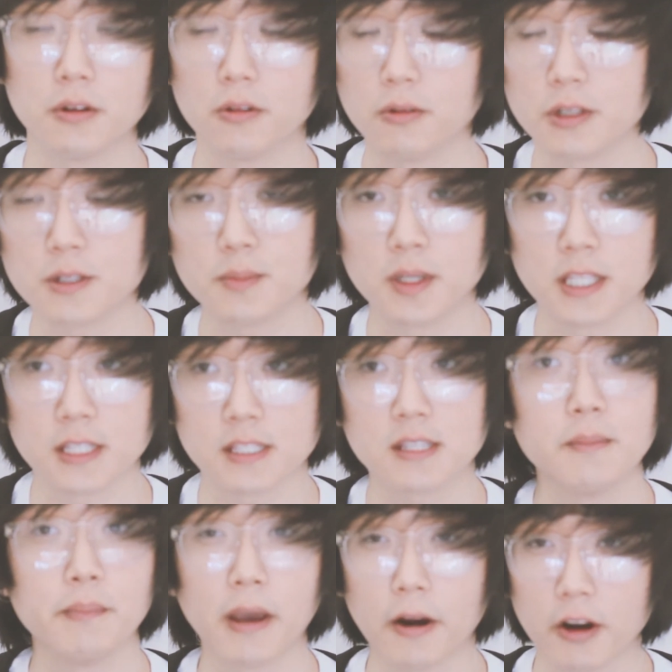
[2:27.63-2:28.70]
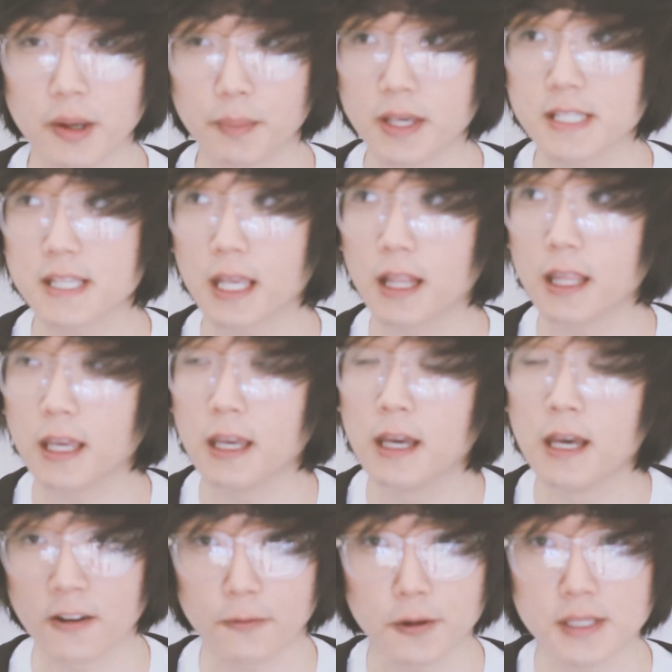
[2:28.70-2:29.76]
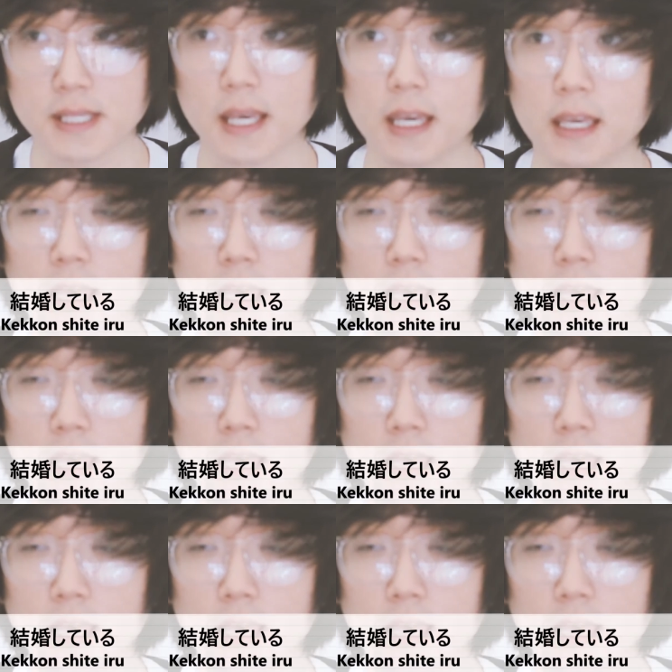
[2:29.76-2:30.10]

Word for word: which means to marry basically. If we say